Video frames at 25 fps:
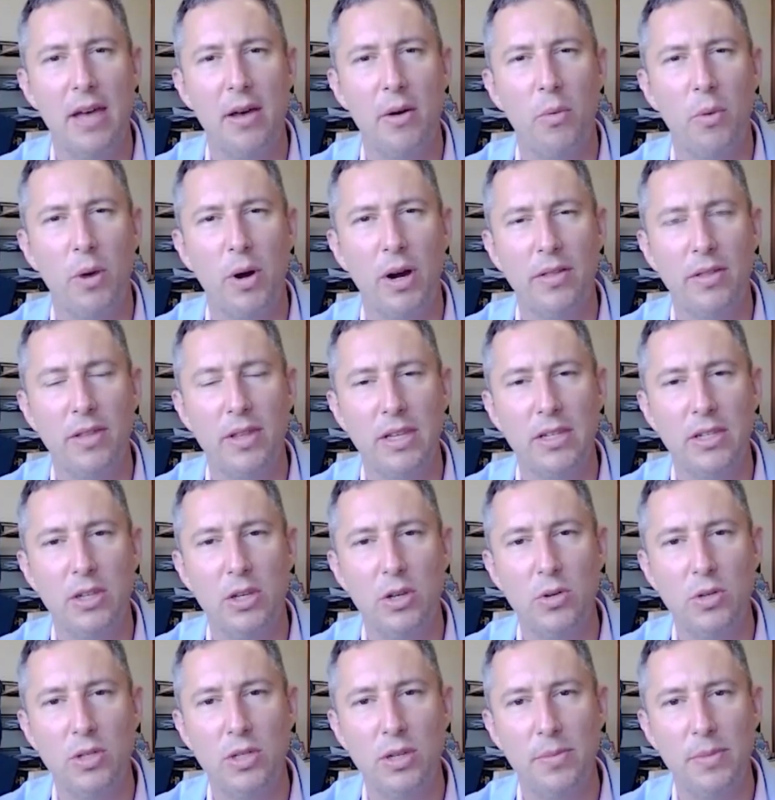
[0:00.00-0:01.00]
Where this used to
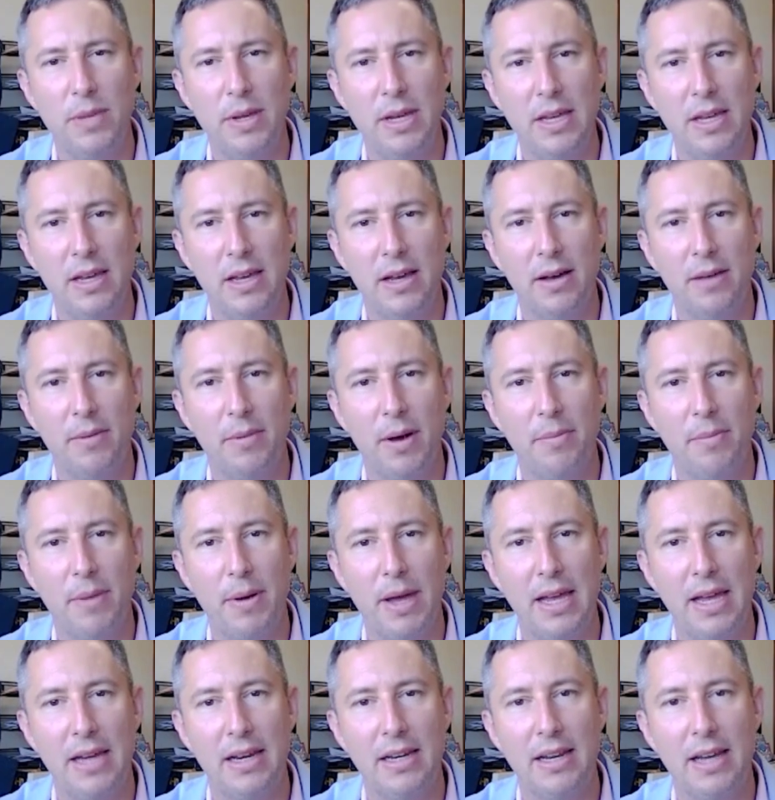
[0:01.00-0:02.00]
be a, a
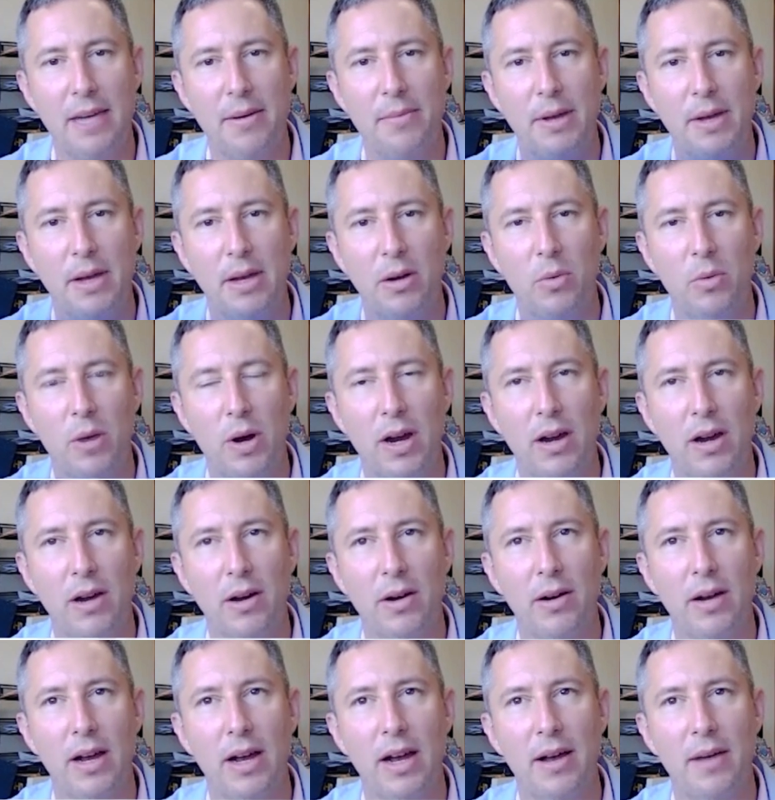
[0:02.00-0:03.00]
pandemic where
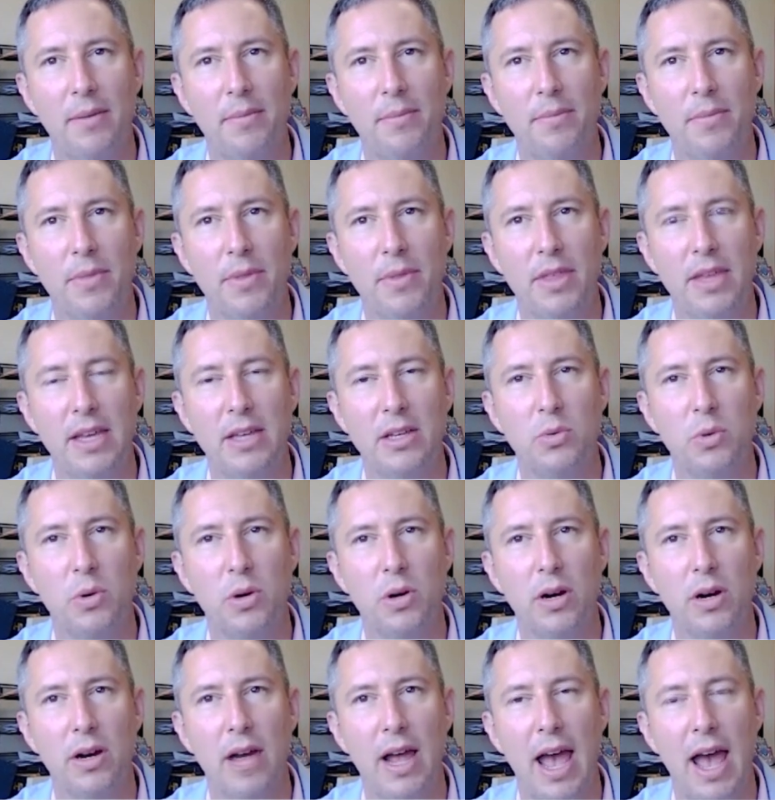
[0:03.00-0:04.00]
um, things were
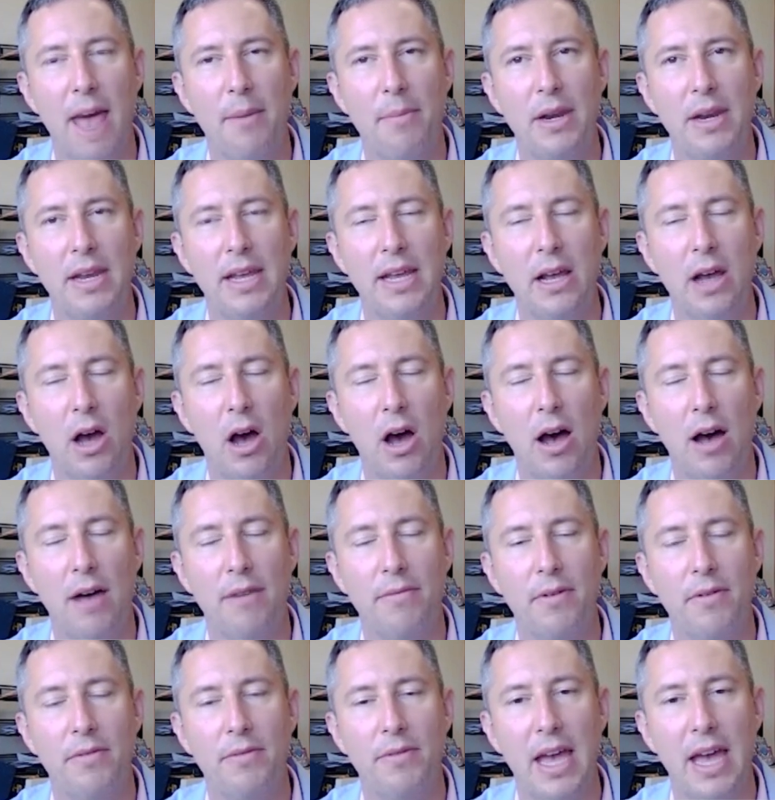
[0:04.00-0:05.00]
happening off of
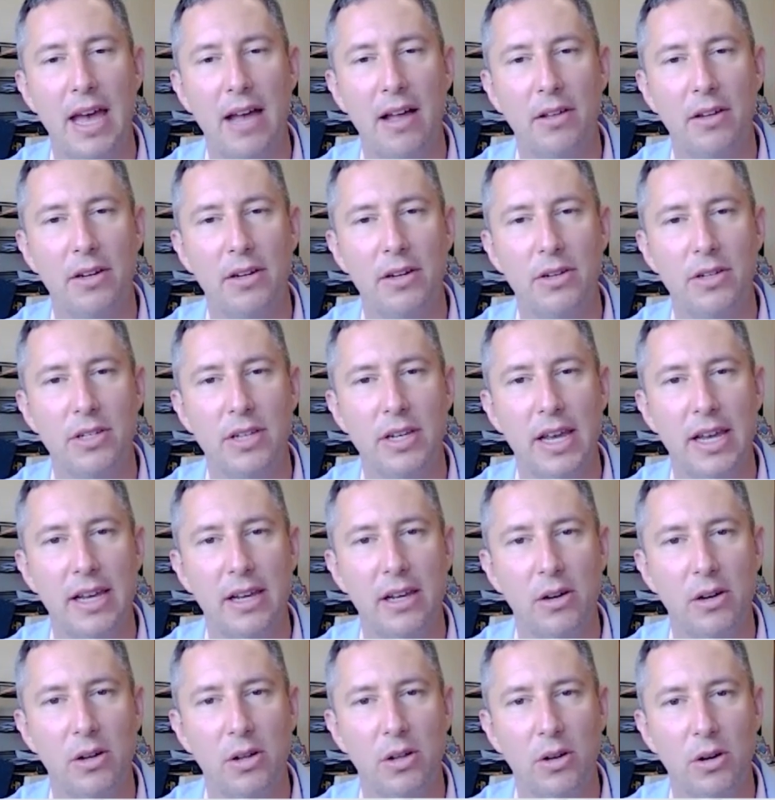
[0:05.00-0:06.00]
calendar cycle
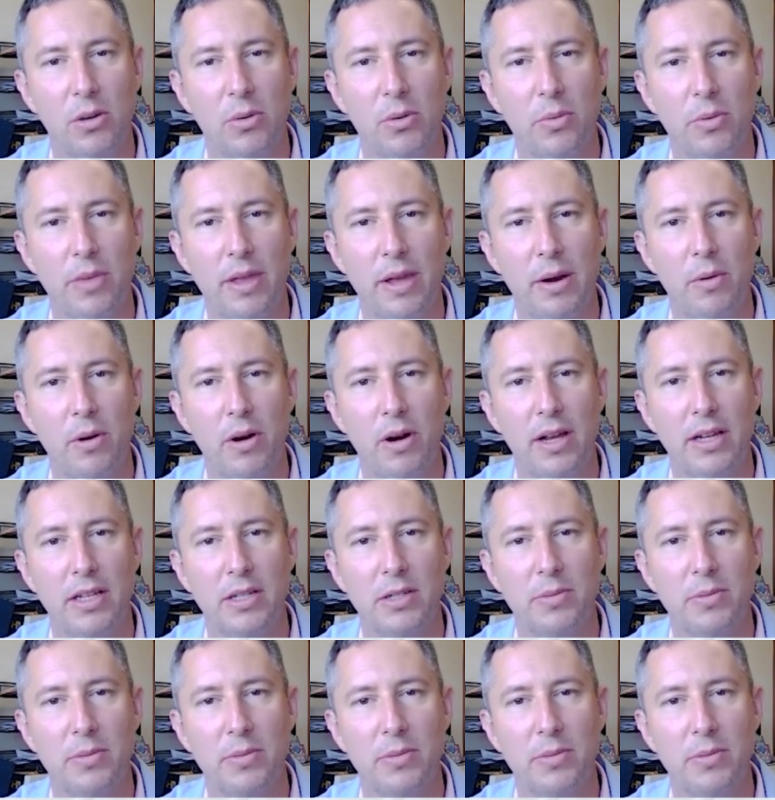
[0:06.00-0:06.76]
or they were ex-